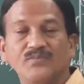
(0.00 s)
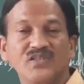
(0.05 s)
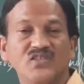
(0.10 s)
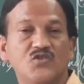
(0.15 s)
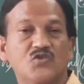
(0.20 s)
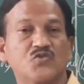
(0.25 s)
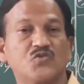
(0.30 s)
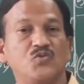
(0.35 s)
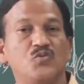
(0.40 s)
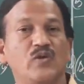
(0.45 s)

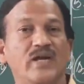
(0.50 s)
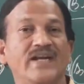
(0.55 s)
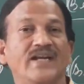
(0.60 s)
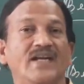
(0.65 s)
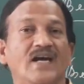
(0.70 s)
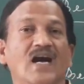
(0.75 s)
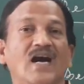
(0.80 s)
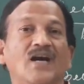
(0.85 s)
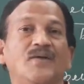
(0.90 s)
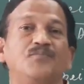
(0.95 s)
means
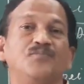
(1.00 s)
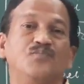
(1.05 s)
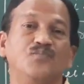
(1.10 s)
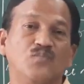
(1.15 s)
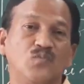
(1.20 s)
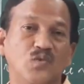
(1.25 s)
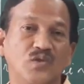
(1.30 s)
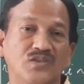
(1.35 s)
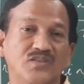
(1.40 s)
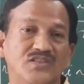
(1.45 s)

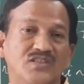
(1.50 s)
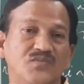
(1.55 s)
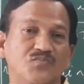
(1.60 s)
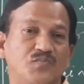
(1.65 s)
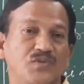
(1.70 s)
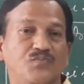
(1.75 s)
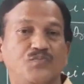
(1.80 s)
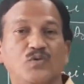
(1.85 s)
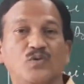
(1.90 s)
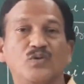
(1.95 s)
2.5 months
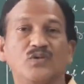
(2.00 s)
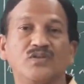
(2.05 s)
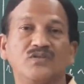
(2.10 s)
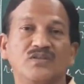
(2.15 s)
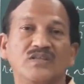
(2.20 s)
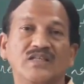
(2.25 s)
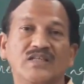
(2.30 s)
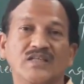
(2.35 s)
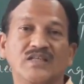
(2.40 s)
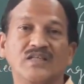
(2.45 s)

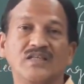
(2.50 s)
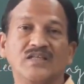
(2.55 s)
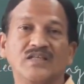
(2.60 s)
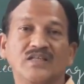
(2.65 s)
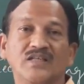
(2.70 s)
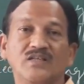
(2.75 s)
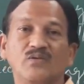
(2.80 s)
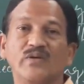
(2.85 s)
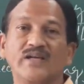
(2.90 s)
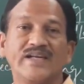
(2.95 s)
before
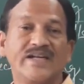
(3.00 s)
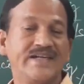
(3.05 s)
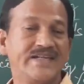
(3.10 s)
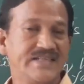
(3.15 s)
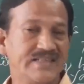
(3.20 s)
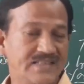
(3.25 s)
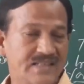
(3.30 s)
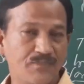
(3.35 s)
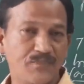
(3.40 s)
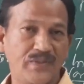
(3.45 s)
you are
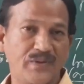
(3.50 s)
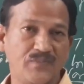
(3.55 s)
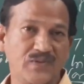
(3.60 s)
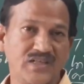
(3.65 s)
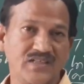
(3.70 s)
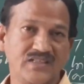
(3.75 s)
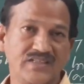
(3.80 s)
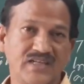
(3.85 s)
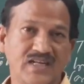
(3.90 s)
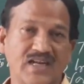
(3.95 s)
getting the
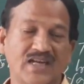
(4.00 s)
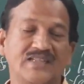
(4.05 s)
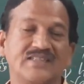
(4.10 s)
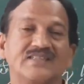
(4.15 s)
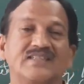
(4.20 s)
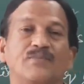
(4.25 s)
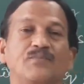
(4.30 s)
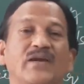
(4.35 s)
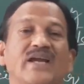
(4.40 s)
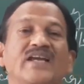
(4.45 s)
payment, and
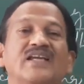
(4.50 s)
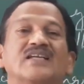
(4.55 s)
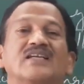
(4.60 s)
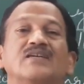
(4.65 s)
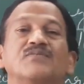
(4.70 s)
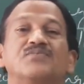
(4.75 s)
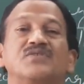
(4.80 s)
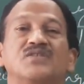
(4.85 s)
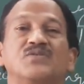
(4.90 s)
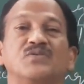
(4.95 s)
the bank
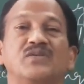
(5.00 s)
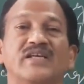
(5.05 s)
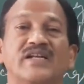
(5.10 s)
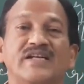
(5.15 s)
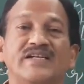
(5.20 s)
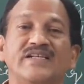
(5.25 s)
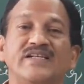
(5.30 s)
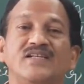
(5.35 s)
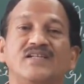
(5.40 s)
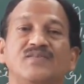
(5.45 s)
gives you
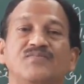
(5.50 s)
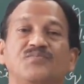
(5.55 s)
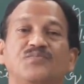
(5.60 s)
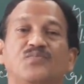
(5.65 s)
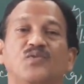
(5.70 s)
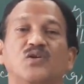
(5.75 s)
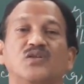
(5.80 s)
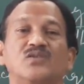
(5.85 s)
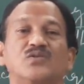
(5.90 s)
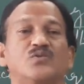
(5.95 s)
credit
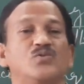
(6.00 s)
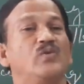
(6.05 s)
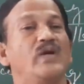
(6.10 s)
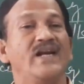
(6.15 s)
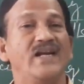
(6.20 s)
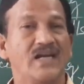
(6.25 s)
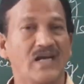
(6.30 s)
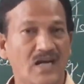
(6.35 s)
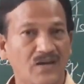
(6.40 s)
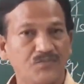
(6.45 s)
for
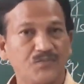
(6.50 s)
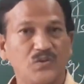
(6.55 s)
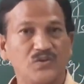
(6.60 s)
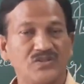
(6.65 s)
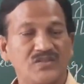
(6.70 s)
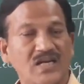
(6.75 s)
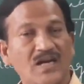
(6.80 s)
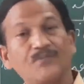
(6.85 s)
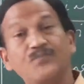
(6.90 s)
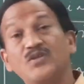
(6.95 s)
2.5
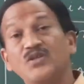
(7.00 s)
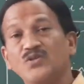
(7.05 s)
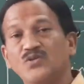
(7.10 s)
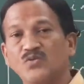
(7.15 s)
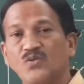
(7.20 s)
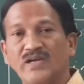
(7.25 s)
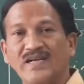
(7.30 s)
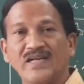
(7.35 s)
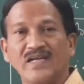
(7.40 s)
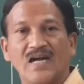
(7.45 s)
months. After
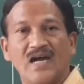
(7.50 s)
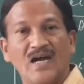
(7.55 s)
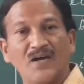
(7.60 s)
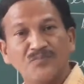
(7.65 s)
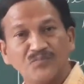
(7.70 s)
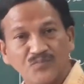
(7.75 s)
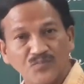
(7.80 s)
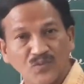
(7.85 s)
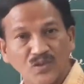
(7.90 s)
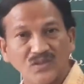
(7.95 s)

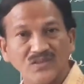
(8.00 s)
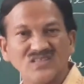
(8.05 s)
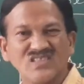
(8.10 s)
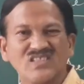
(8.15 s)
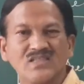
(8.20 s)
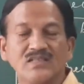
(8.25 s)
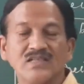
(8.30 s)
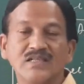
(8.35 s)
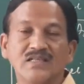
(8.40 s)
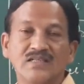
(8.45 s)
2.5 months,